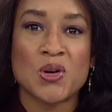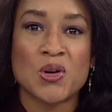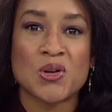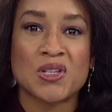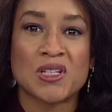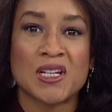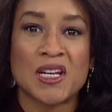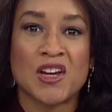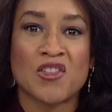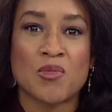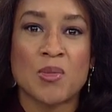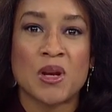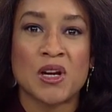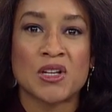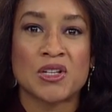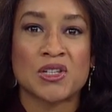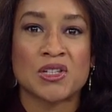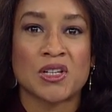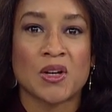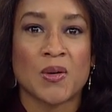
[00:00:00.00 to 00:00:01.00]
University of
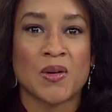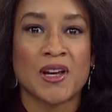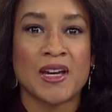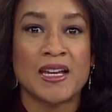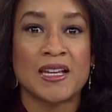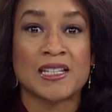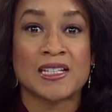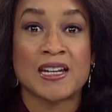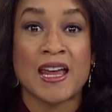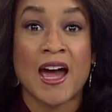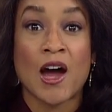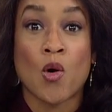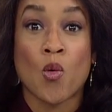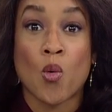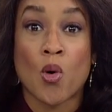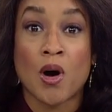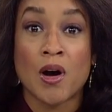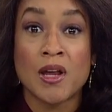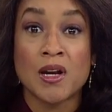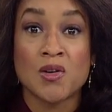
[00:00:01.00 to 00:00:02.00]
Minnesota is now
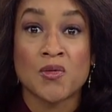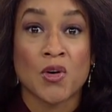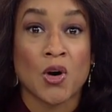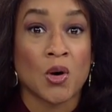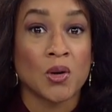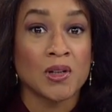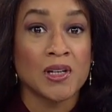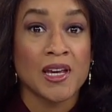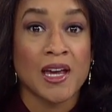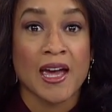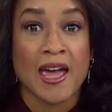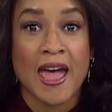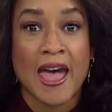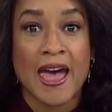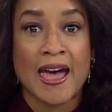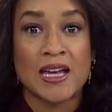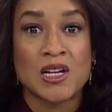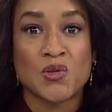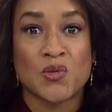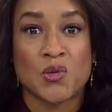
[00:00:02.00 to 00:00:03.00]
one of only a
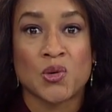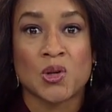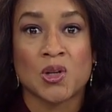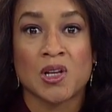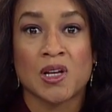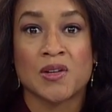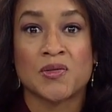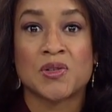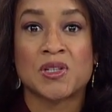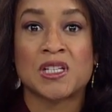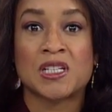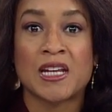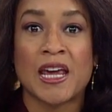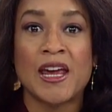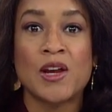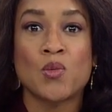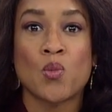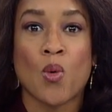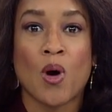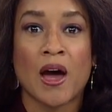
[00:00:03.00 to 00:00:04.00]
handful of
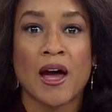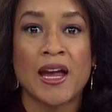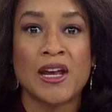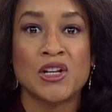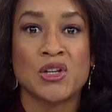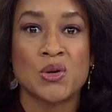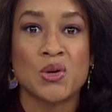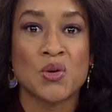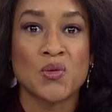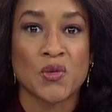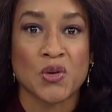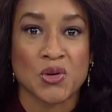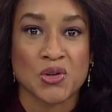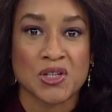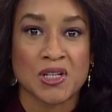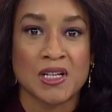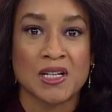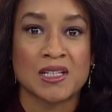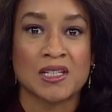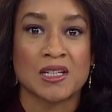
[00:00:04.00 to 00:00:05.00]
statewide
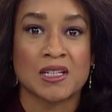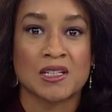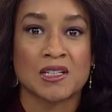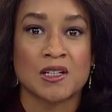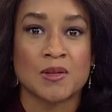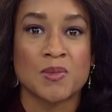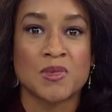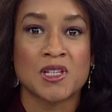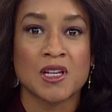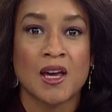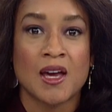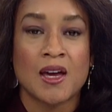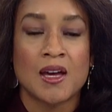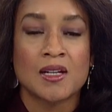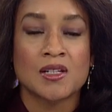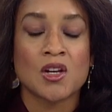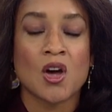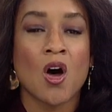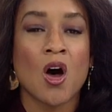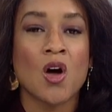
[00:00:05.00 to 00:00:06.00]
university systems
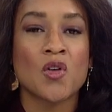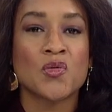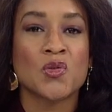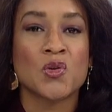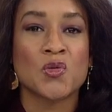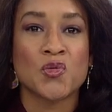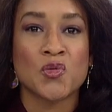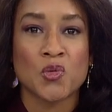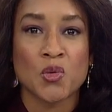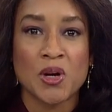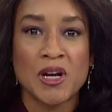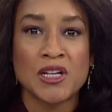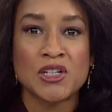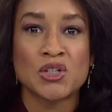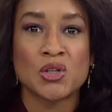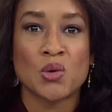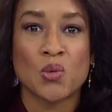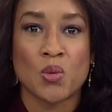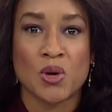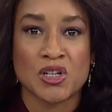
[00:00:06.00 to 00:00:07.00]
to offer
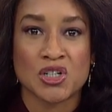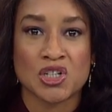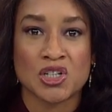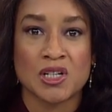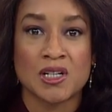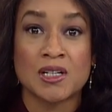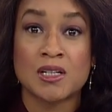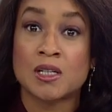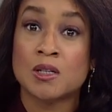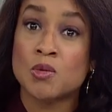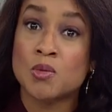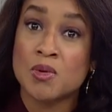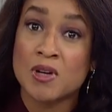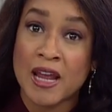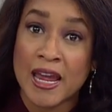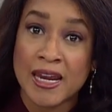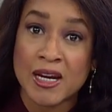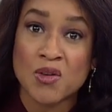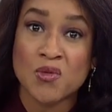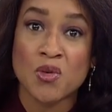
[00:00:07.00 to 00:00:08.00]
free tuition to
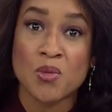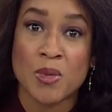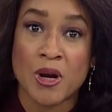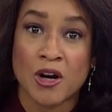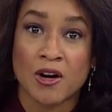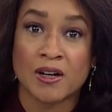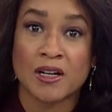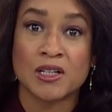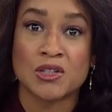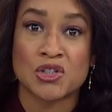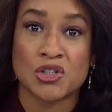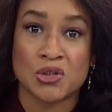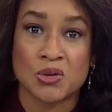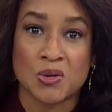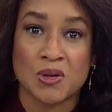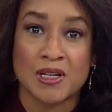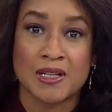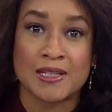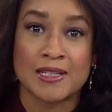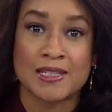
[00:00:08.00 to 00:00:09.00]
Native American
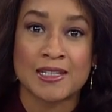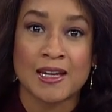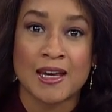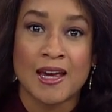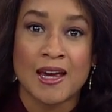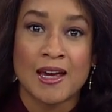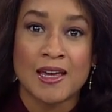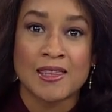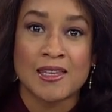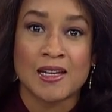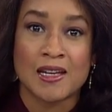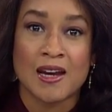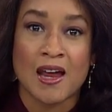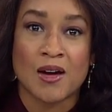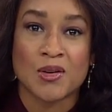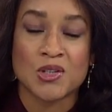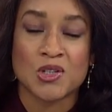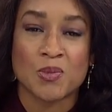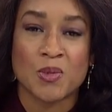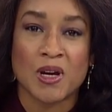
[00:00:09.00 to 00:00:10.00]
students. The
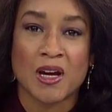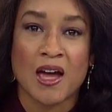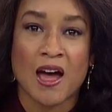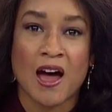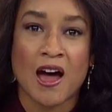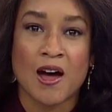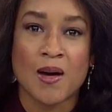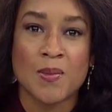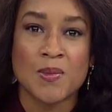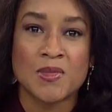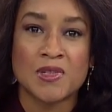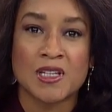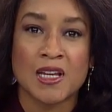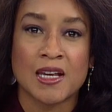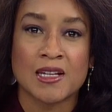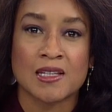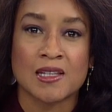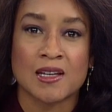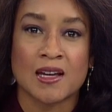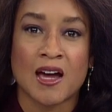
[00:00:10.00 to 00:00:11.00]
announcement
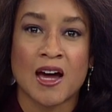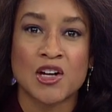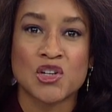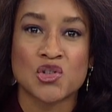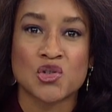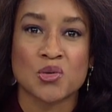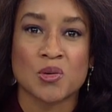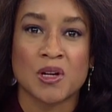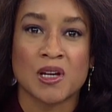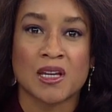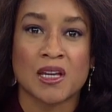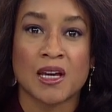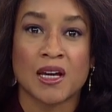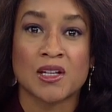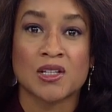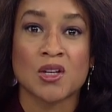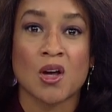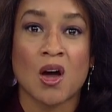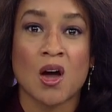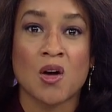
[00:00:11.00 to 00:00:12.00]
comes as the country
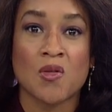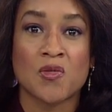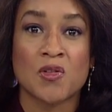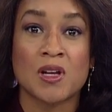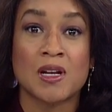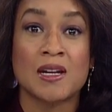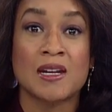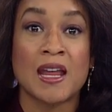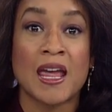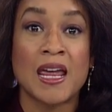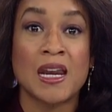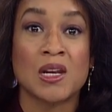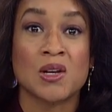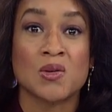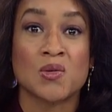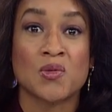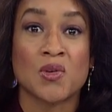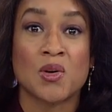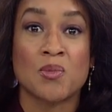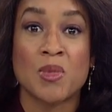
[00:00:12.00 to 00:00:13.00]
kicks off
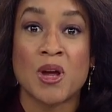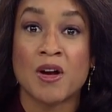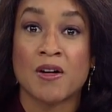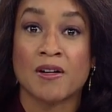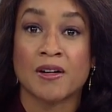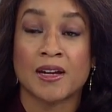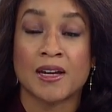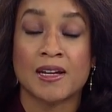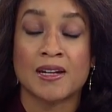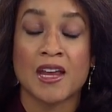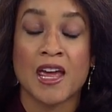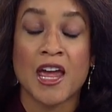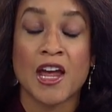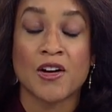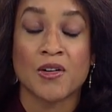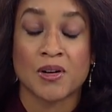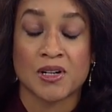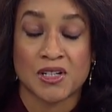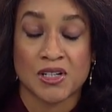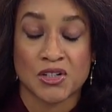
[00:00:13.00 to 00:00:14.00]
Native American
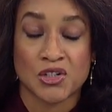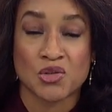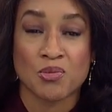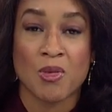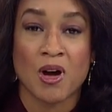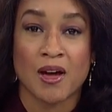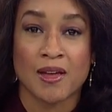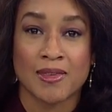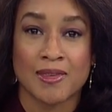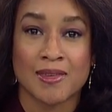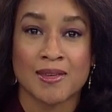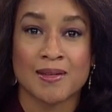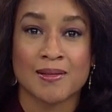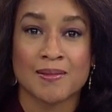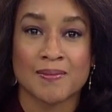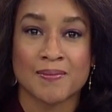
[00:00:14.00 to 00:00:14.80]
Heritage Month.